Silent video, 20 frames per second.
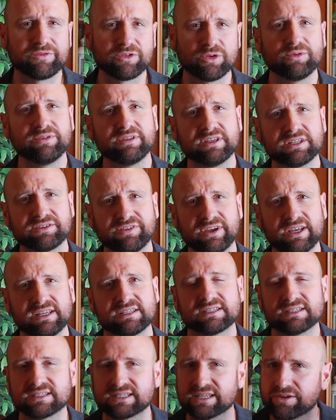were viewing these
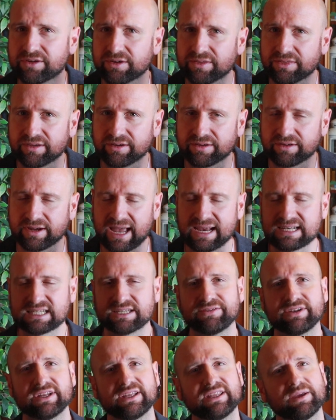faces, their
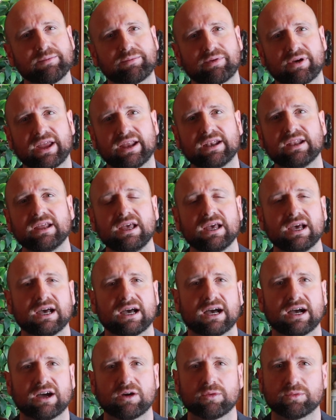activity in their brain
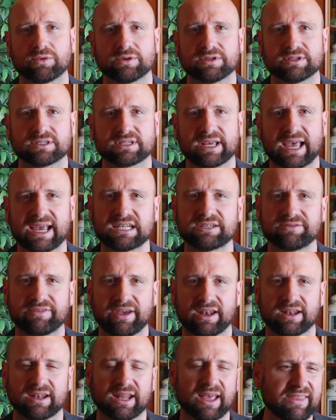was
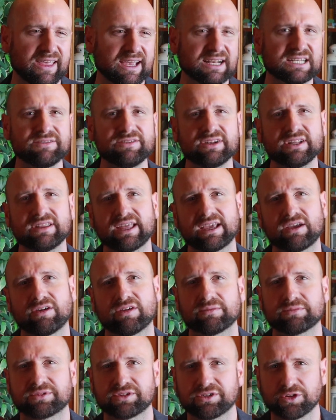activated. And the activity they
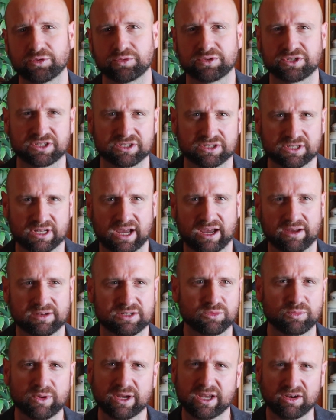got them to do was just
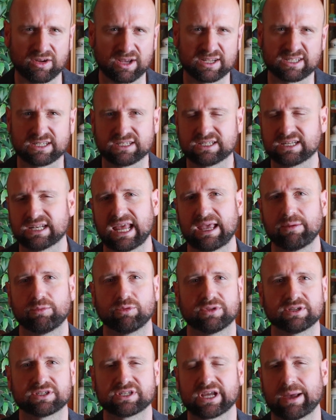to recognize and to
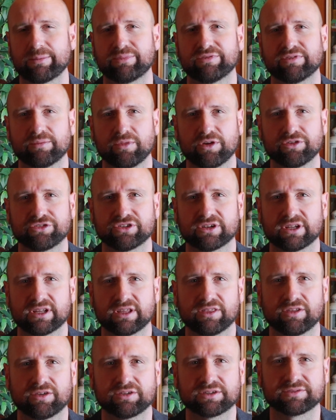label the type of emotion
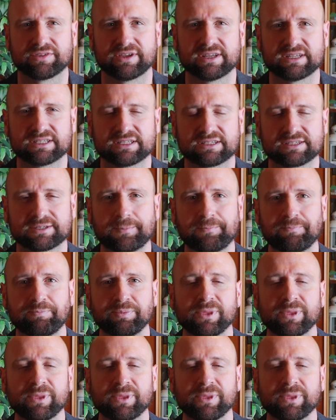in those faces.